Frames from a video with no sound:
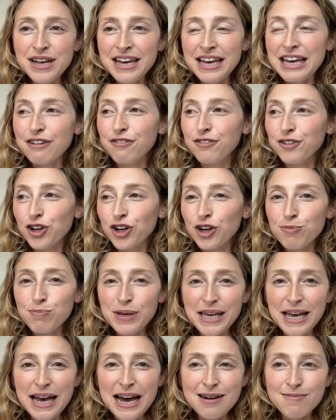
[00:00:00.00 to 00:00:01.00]
if you're a
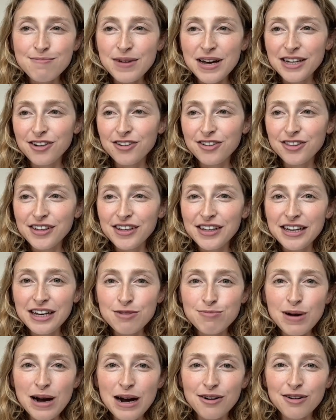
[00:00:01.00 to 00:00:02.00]
PM and you're thinking
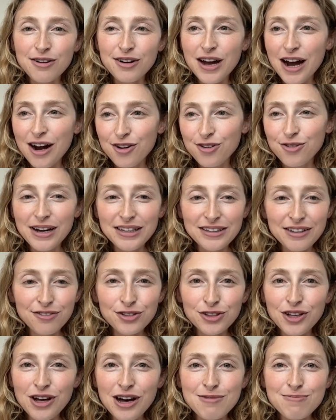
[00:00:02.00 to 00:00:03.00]
about how do I
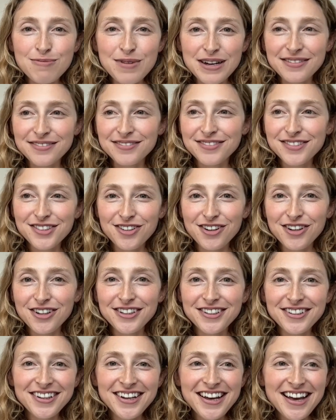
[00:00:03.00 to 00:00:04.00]
level up and start